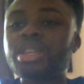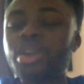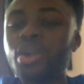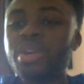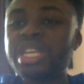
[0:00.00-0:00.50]

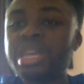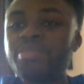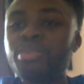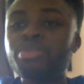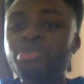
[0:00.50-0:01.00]

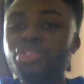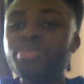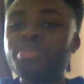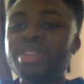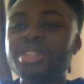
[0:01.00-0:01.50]
goalkeeper
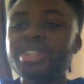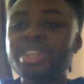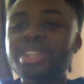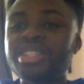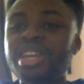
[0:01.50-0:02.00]
movement.
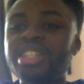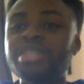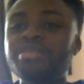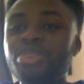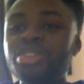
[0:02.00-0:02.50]
Yes guys,
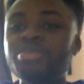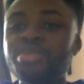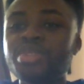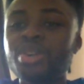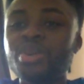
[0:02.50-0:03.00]
you must
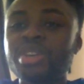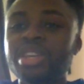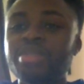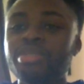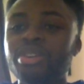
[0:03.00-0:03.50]
move your
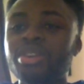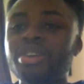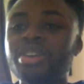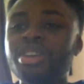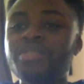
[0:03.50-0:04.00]
goalkeeper.
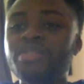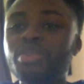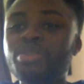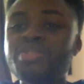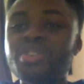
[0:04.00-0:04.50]
If you
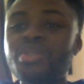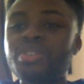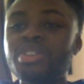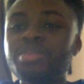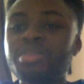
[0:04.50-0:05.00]
don't move your
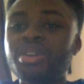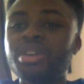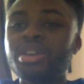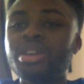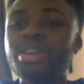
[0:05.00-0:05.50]

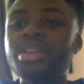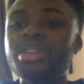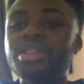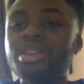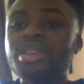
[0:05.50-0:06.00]
goalkeeper,
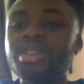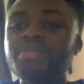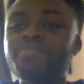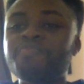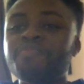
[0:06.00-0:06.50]

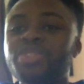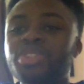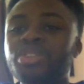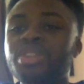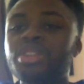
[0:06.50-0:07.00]
then
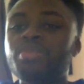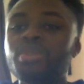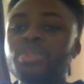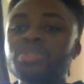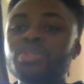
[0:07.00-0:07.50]
you're going to let your
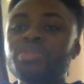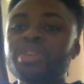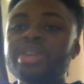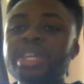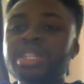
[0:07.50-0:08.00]
opponent score
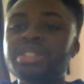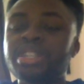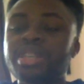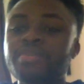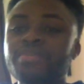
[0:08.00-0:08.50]
very easily.